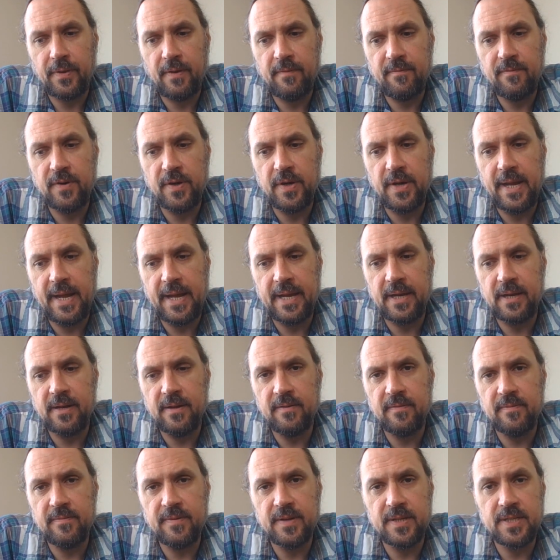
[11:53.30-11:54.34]
for
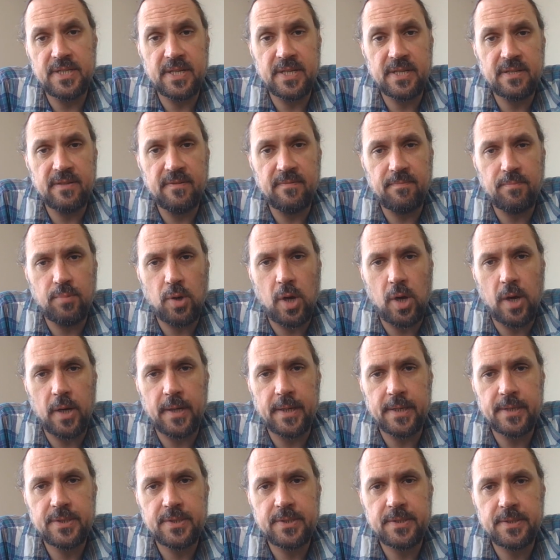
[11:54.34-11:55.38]
negative addictive
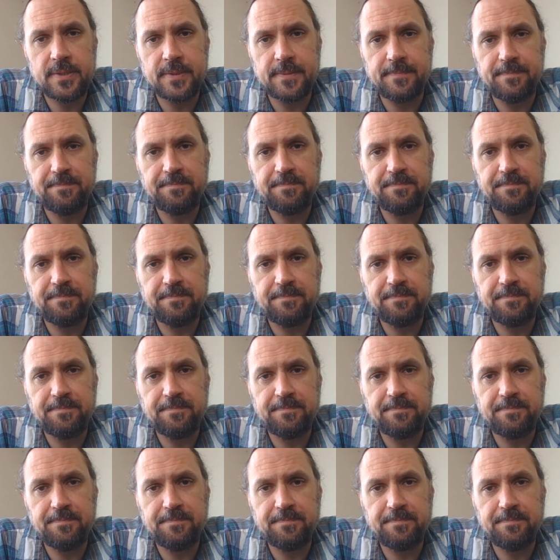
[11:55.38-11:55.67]
products.